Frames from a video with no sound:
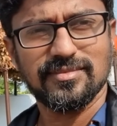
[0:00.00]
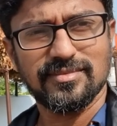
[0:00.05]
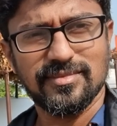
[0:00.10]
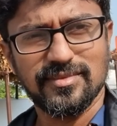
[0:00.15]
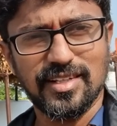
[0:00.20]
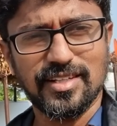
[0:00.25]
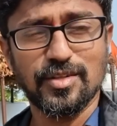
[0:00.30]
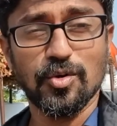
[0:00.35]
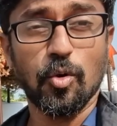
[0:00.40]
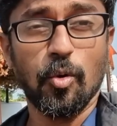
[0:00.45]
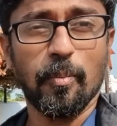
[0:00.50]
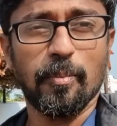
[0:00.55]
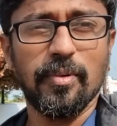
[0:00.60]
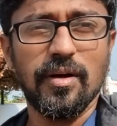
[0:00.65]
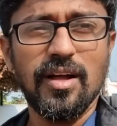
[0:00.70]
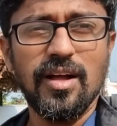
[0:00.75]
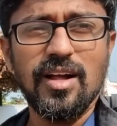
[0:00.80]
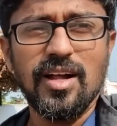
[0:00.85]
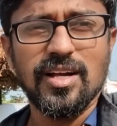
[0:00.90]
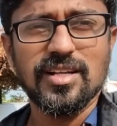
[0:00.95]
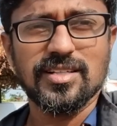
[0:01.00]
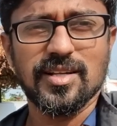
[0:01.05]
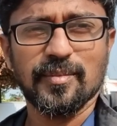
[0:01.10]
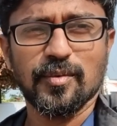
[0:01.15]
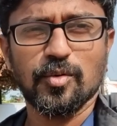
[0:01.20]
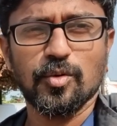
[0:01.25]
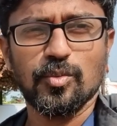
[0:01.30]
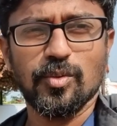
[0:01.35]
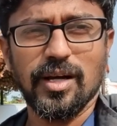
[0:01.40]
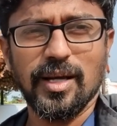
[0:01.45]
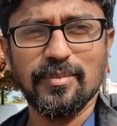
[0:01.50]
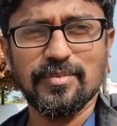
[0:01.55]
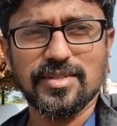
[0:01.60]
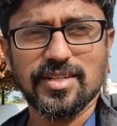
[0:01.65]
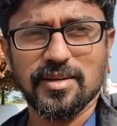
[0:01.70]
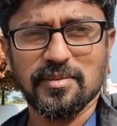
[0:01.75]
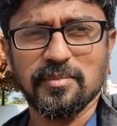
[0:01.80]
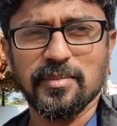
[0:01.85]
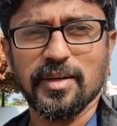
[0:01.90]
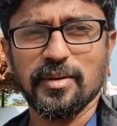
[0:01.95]
just hope some good vibes
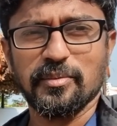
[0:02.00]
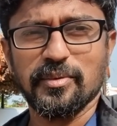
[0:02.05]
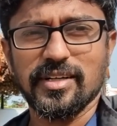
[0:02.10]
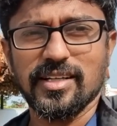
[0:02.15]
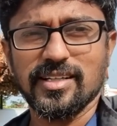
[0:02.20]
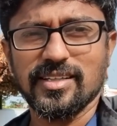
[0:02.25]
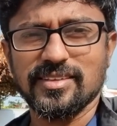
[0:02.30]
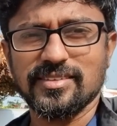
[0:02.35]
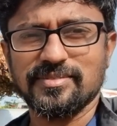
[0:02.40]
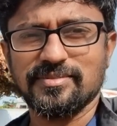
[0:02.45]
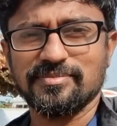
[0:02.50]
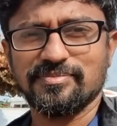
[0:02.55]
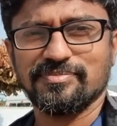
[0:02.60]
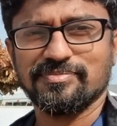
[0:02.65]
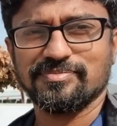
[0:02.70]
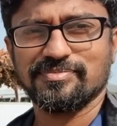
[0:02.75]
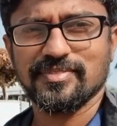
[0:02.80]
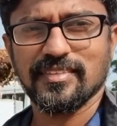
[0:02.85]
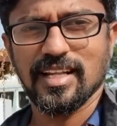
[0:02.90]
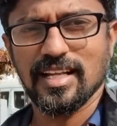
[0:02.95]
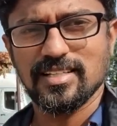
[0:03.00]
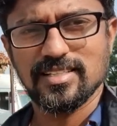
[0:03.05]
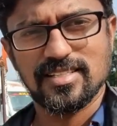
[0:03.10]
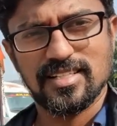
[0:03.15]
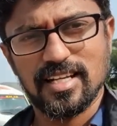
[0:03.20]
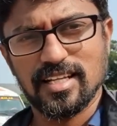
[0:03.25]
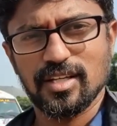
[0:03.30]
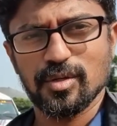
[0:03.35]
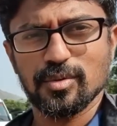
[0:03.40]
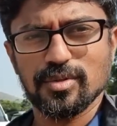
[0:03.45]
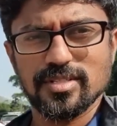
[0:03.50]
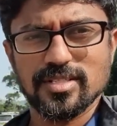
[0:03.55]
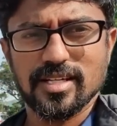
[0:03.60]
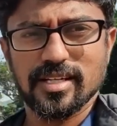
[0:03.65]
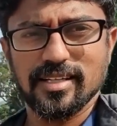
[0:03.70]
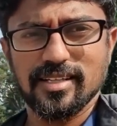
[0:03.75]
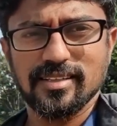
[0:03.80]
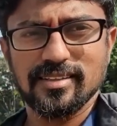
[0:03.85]
come my way. Let's take you inside.